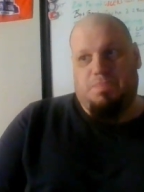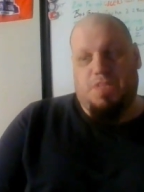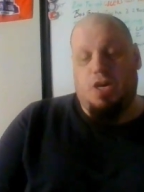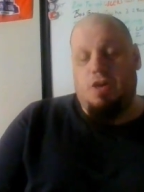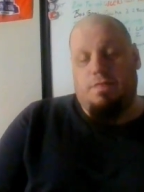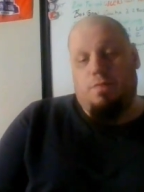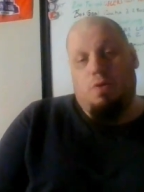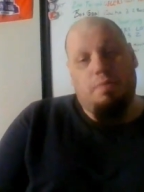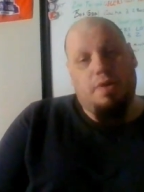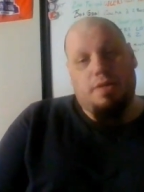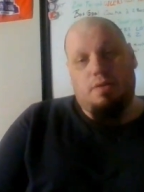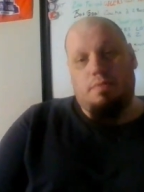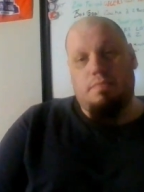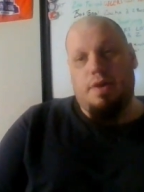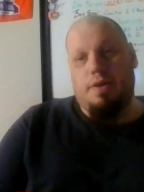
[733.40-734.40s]
They had a 4-minute
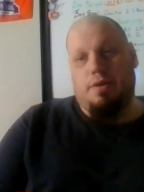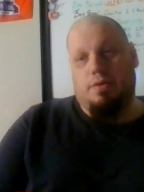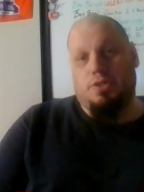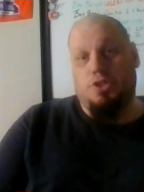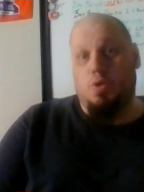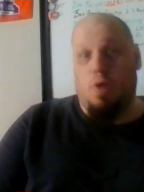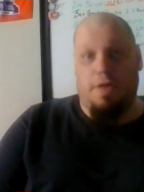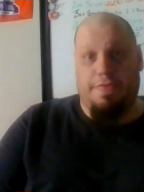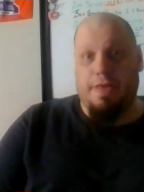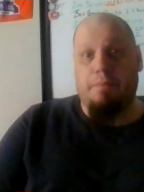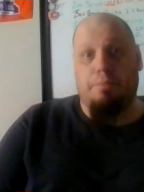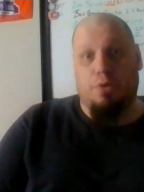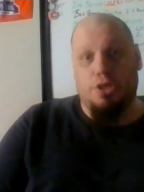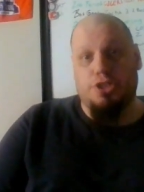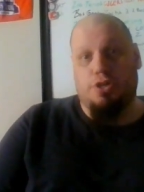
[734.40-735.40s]
double minor. Do I
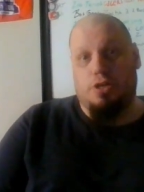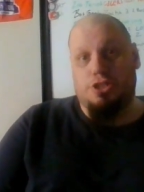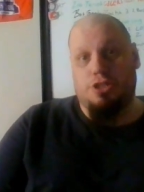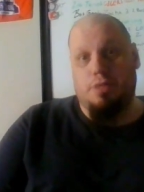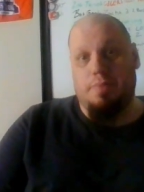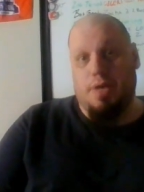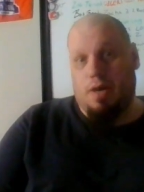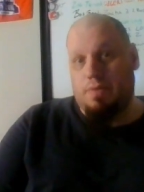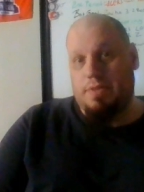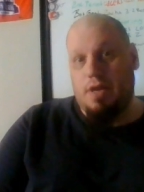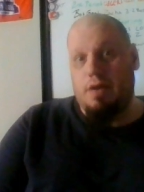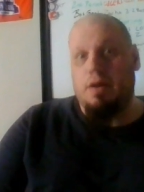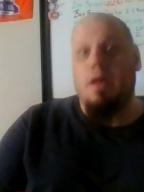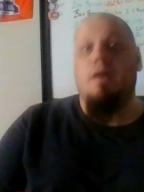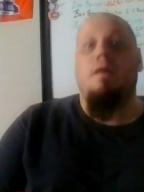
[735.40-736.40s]
think Bergeron should have been out
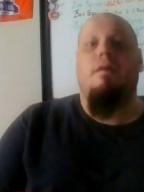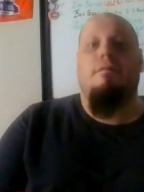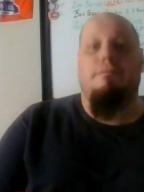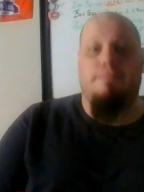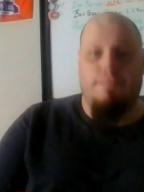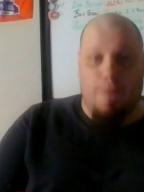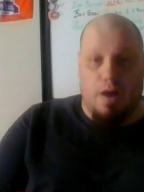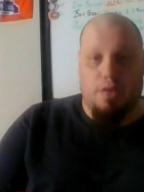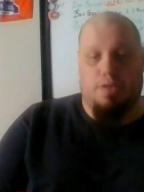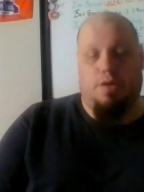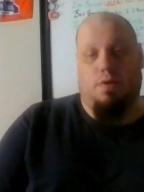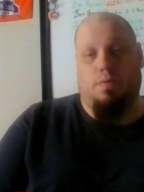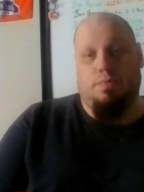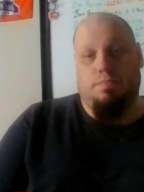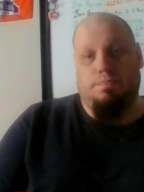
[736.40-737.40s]
there? Fuck
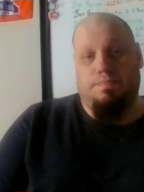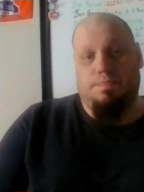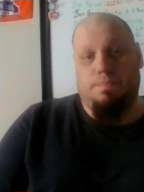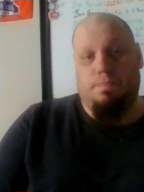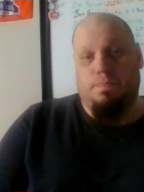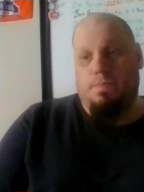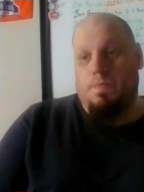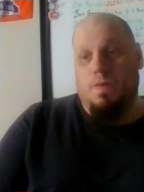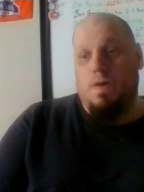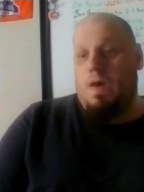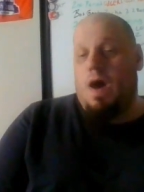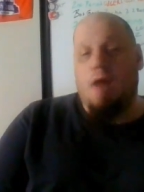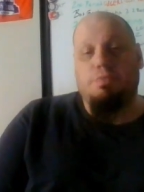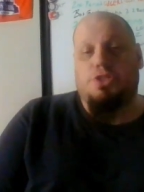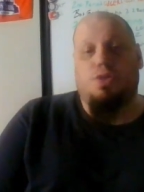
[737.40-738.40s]
no.
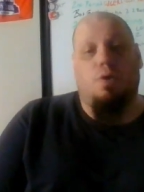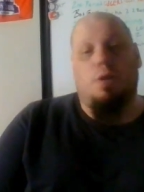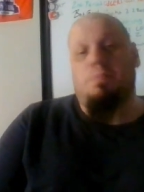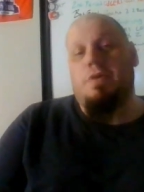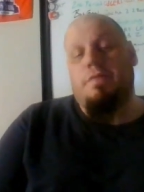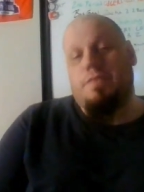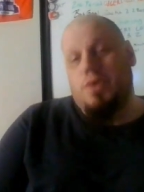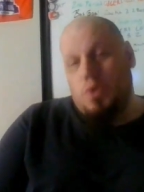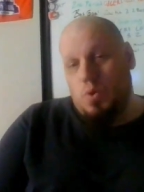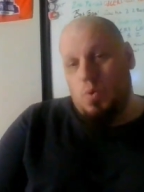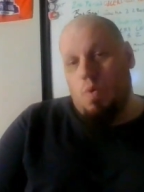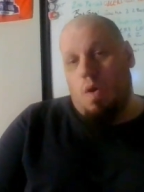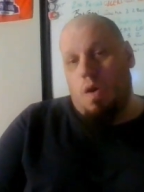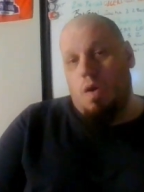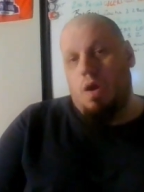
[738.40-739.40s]
I'm sorry, but if
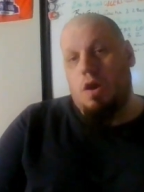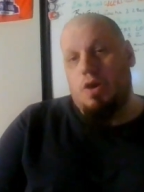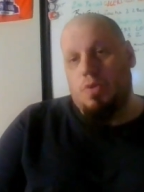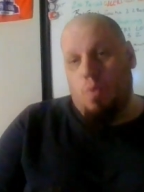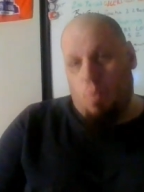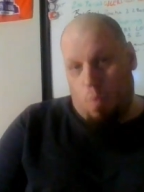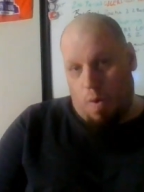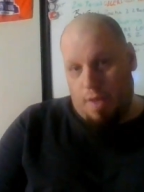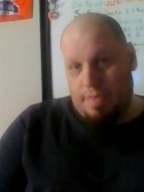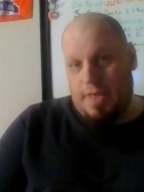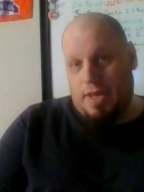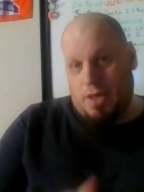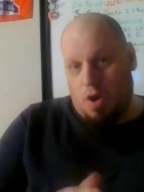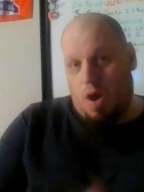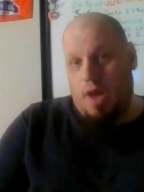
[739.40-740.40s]
you are the one
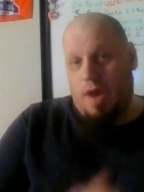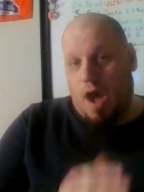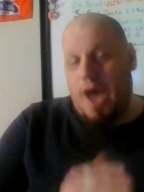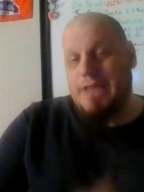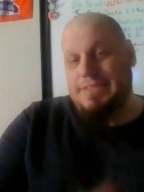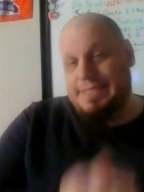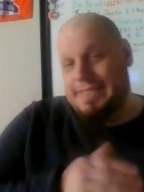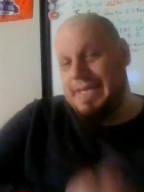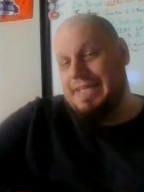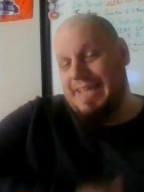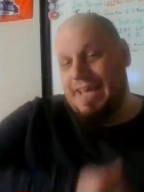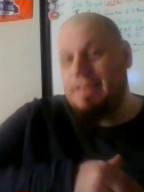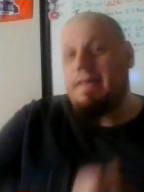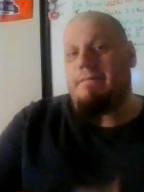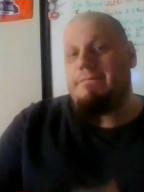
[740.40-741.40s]
that got high stick
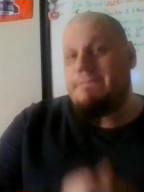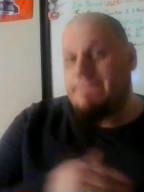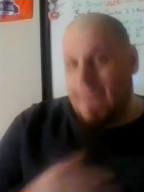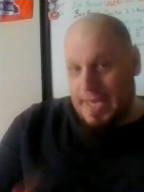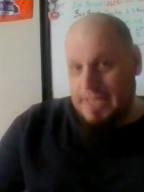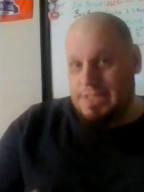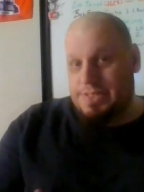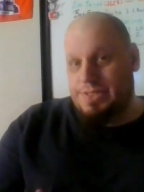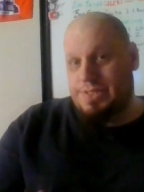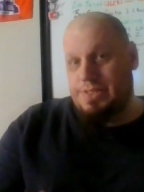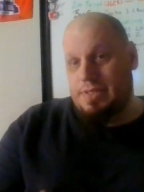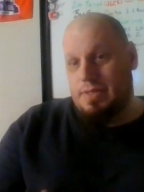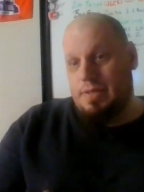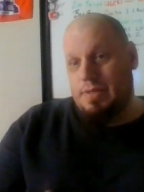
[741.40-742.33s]
in the face